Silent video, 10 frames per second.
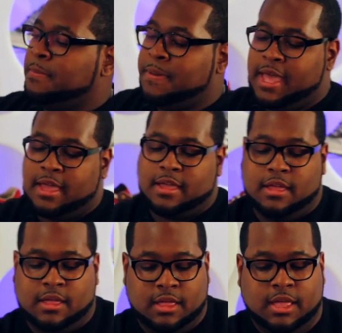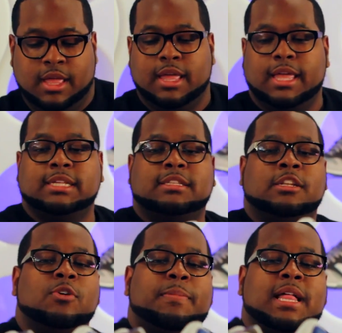the pack is the
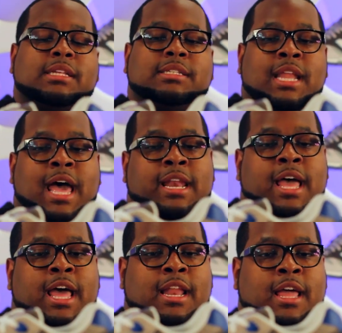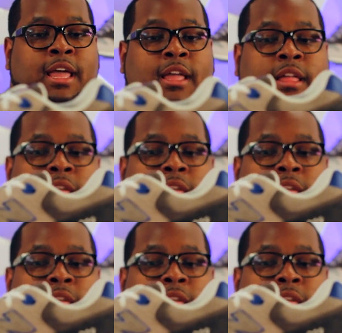New Balance 999.